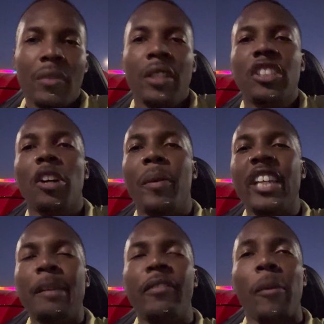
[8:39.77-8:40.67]
So but
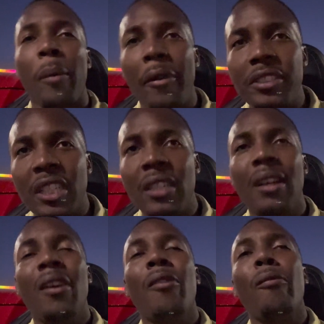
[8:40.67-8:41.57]
yeah, but if a person
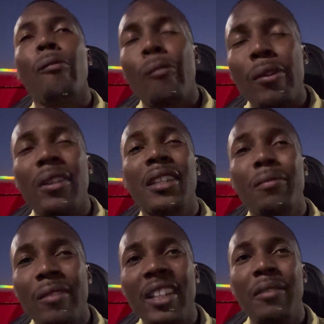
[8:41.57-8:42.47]
really,
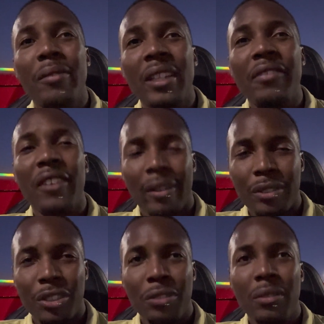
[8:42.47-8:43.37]
really, really fuck
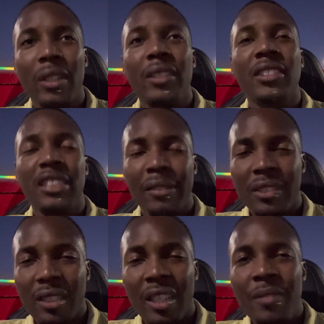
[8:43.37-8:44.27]
with you,
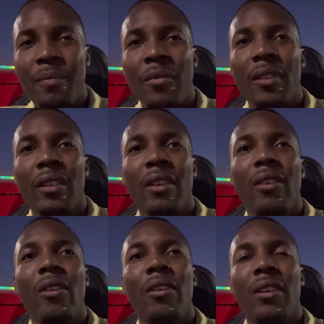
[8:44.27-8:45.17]
seriously,
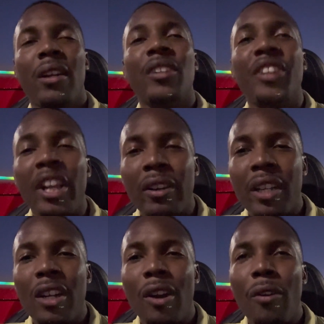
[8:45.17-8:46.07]
they're
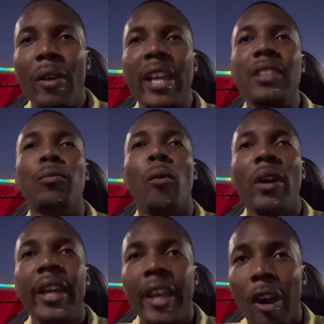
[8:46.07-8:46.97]
gonna go and
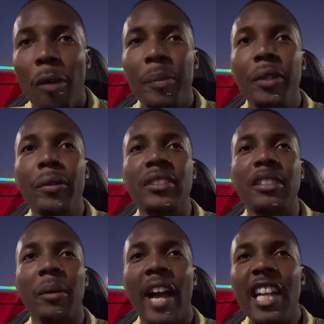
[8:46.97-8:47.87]
wanna help you in
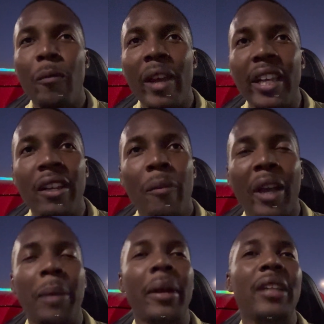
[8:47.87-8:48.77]
some kind of way. When
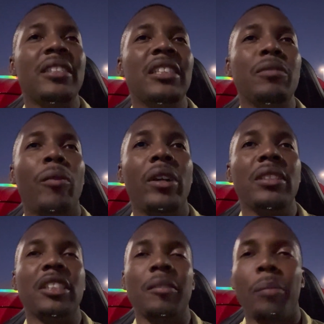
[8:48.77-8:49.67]
it come down to just wanting
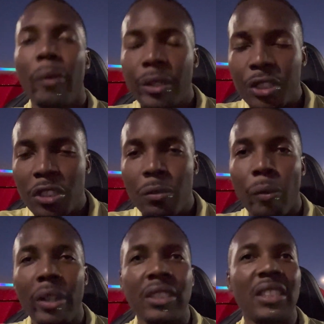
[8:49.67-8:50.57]
to support you,
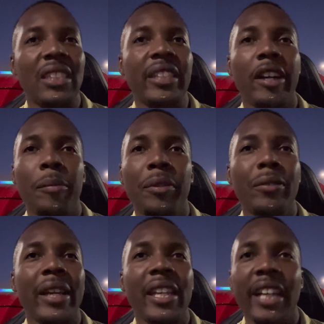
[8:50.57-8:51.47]
wanting to just help
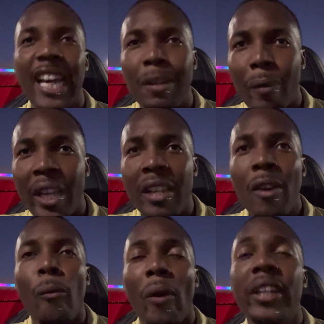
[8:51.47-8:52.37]
you any kind of way,
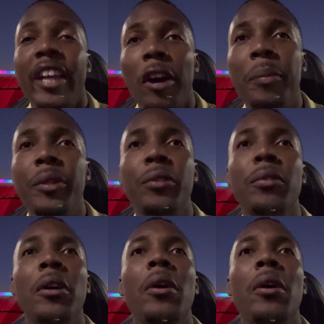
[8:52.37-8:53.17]
want to help you,